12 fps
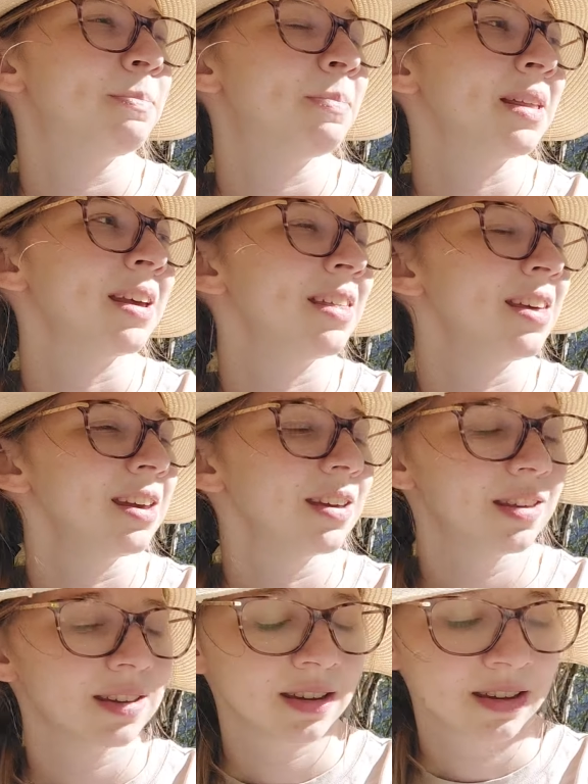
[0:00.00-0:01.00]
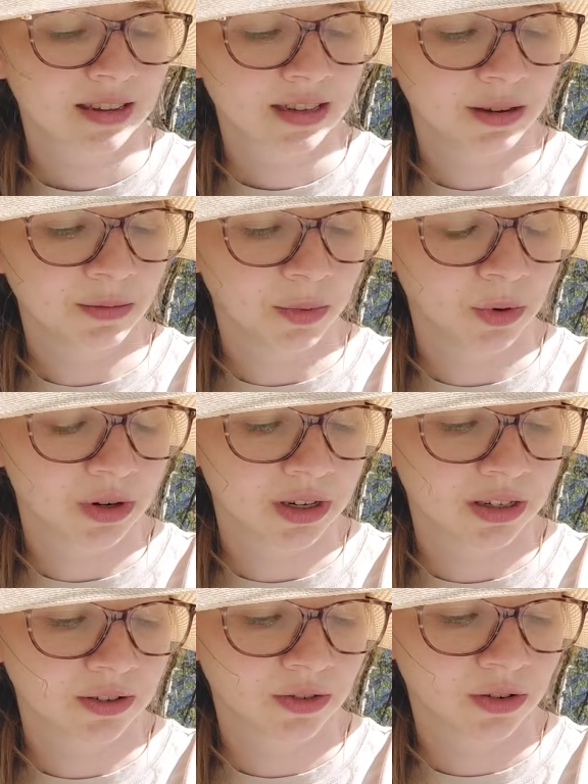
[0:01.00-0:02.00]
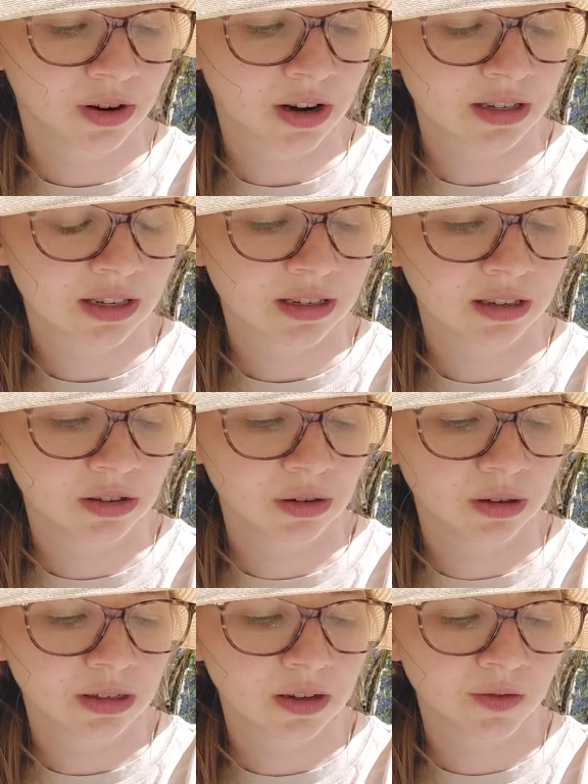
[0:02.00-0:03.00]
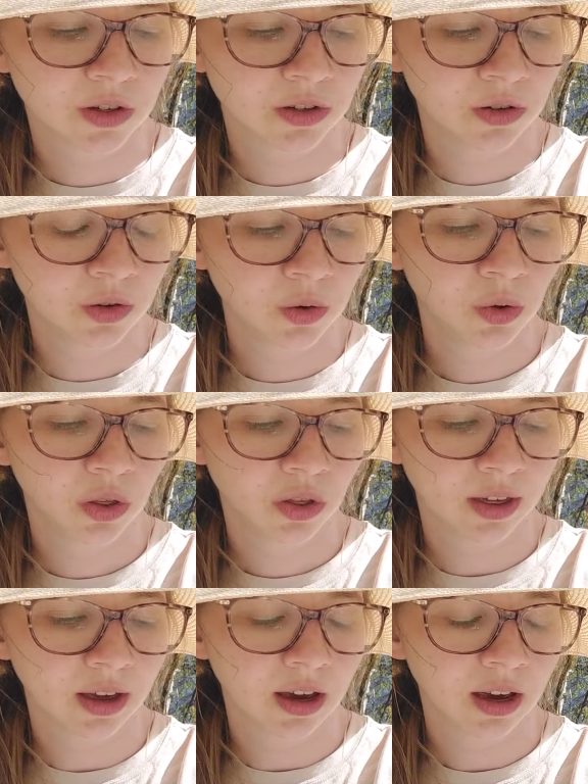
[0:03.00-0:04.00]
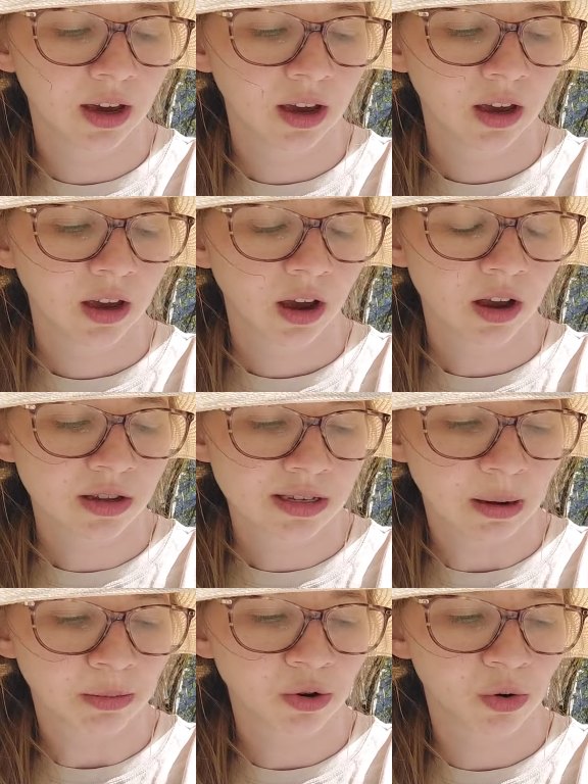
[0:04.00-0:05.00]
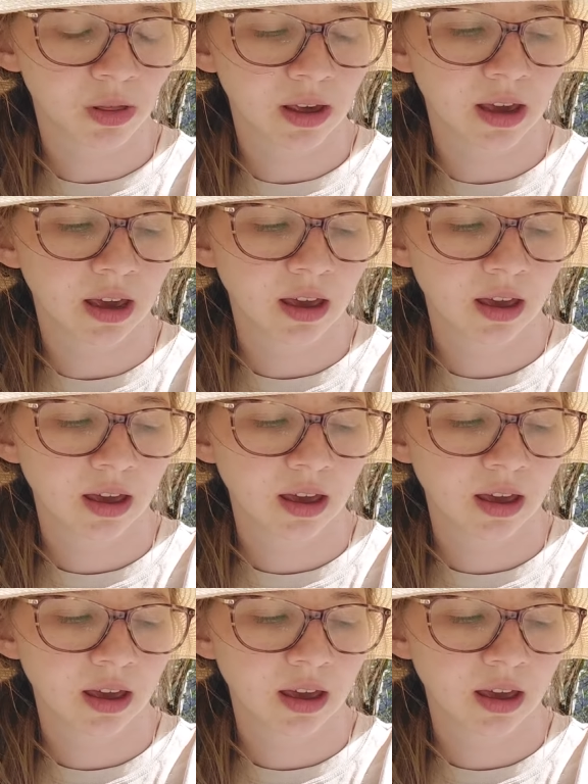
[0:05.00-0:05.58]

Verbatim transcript: But I think that it's important for us as intuitives to think conceptually